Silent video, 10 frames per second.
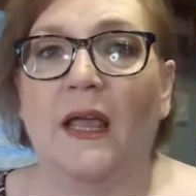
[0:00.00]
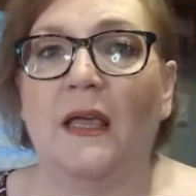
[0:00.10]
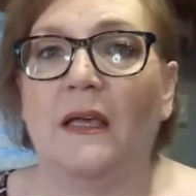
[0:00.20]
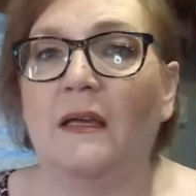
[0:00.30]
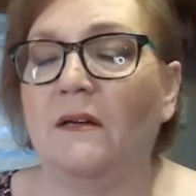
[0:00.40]

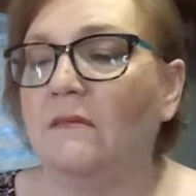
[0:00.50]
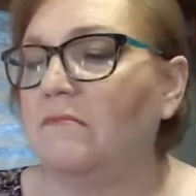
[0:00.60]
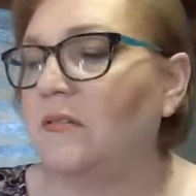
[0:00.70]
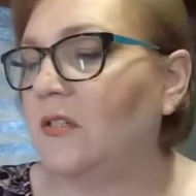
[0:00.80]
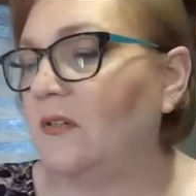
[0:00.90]
And
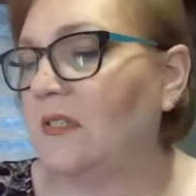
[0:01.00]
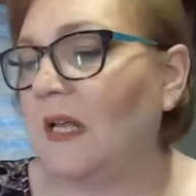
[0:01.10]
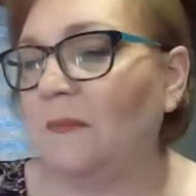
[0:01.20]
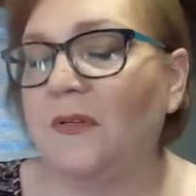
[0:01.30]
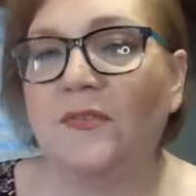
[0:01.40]
as soon as
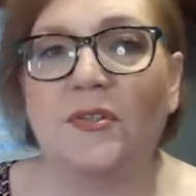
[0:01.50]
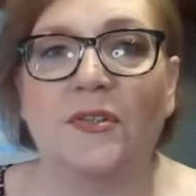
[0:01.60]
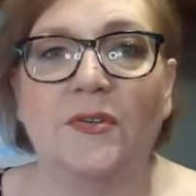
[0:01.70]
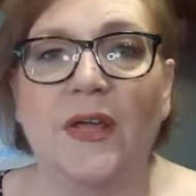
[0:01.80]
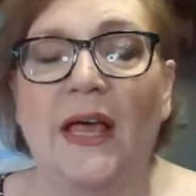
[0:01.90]
I moved to a
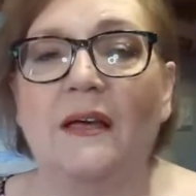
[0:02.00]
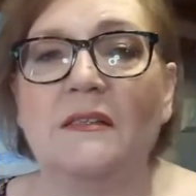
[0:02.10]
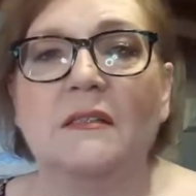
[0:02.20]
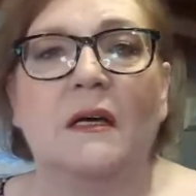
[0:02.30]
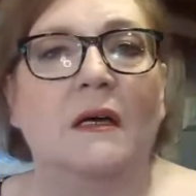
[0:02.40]
new
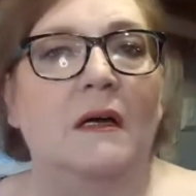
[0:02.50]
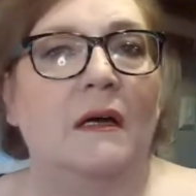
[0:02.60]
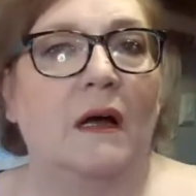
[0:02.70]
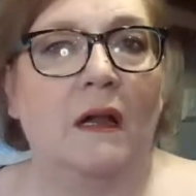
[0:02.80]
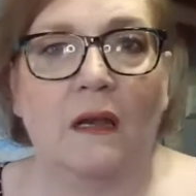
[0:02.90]
house,
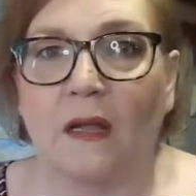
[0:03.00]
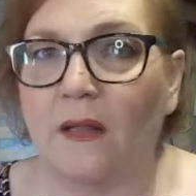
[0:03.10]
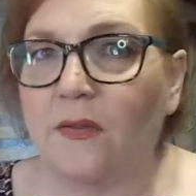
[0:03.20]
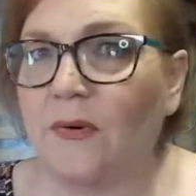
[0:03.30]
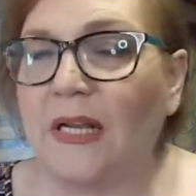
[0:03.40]
a lot
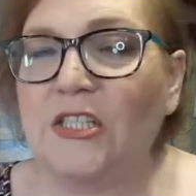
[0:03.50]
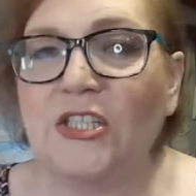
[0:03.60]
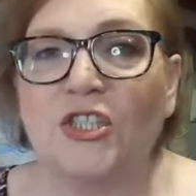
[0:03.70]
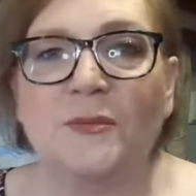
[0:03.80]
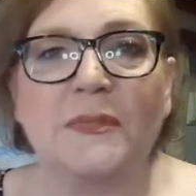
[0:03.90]
of the
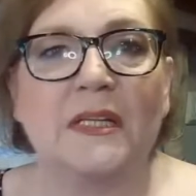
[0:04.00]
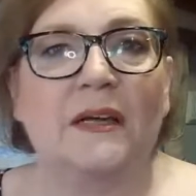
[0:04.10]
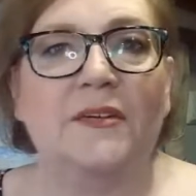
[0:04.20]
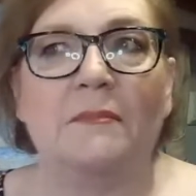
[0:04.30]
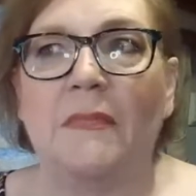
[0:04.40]
relationships
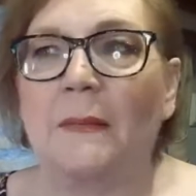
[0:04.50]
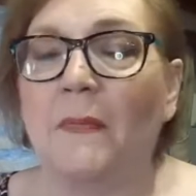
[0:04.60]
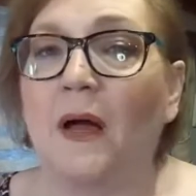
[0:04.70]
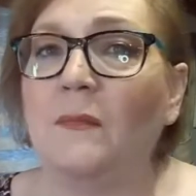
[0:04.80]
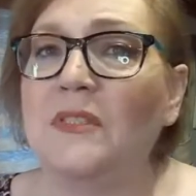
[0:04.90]
left. My
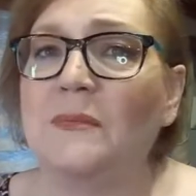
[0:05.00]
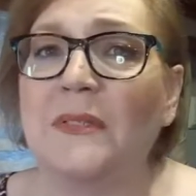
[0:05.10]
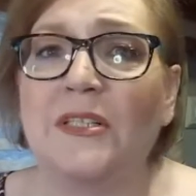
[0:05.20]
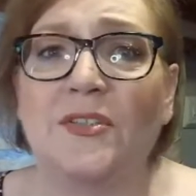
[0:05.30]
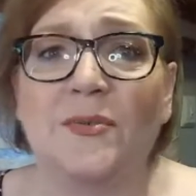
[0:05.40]
mom was
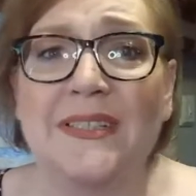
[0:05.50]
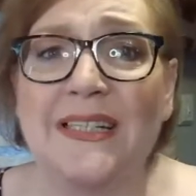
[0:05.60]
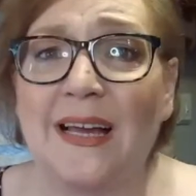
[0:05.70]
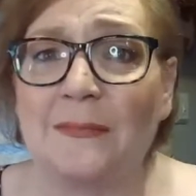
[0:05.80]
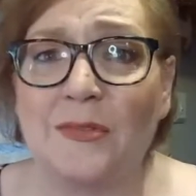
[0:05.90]
married three
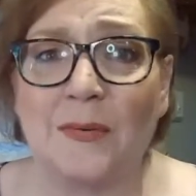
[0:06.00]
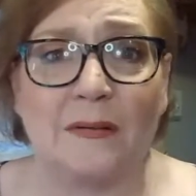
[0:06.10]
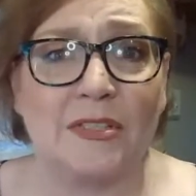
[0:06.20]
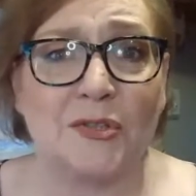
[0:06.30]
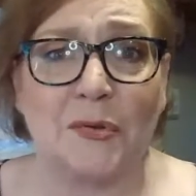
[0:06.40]
times while
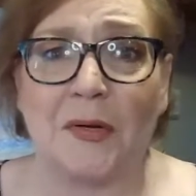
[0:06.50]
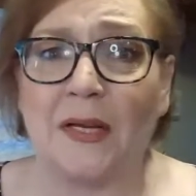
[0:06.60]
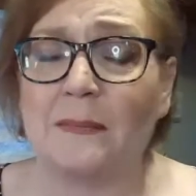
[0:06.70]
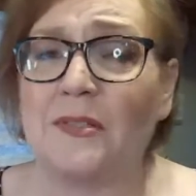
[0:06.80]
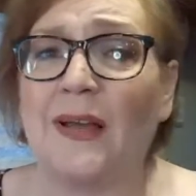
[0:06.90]
I was
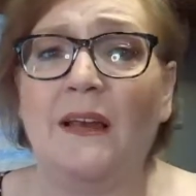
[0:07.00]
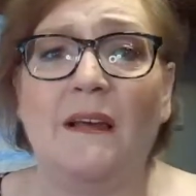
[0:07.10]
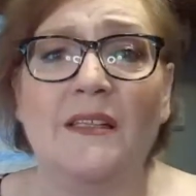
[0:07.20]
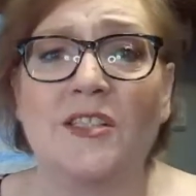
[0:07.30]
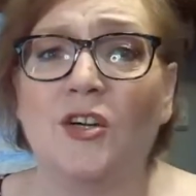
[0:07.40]
growing up, so I
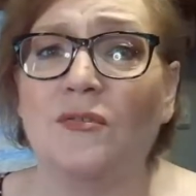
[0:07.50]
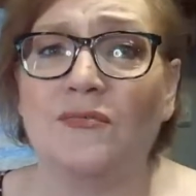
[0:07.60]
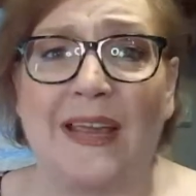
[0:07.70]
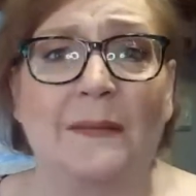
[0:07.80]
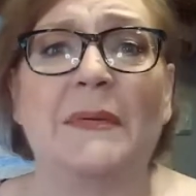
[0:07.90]
lost whole
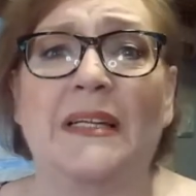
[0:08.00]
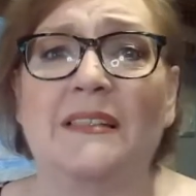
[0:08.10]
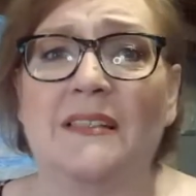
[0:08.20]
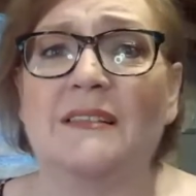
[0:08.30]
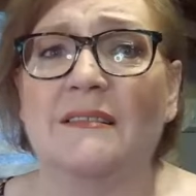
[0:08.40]

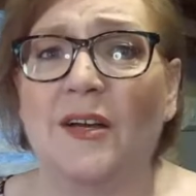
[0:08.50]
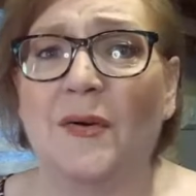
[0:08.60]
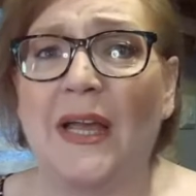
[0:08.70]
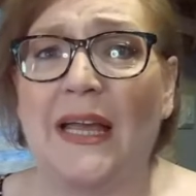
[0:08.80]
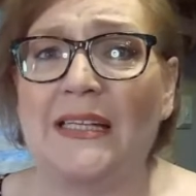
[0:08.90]
families.
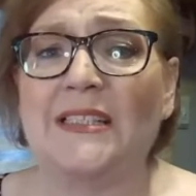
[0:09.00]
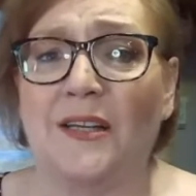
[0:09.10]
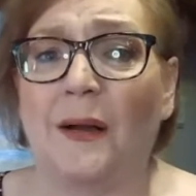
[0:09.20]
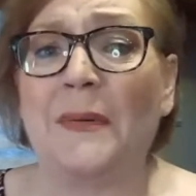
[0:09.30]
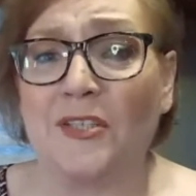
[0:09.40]
Okay,
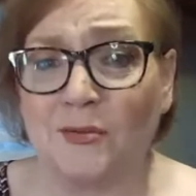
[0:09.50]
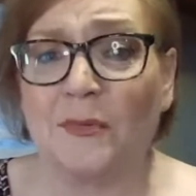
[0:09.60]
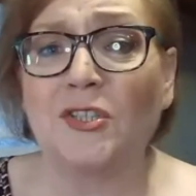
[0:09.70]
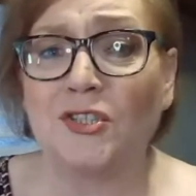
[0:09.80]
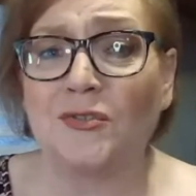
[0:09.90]
so I mean,
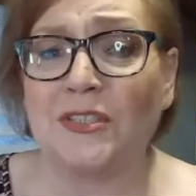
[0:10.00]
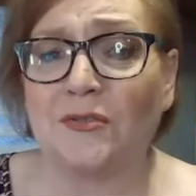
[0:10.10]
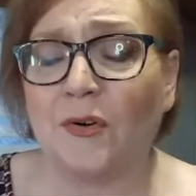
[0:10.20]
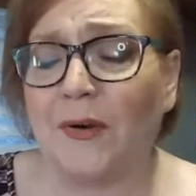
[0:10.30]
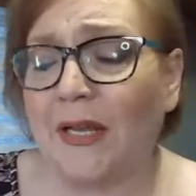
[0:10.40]
tumultuous
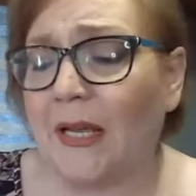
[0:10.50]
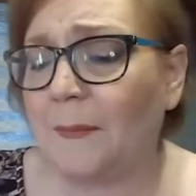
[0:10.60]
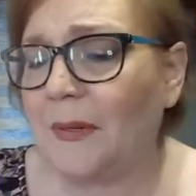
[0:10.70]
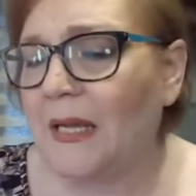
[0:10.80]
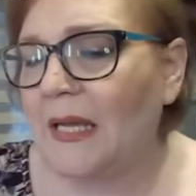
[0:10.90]
growing
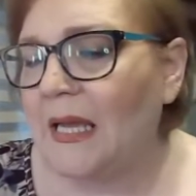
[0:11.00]
up.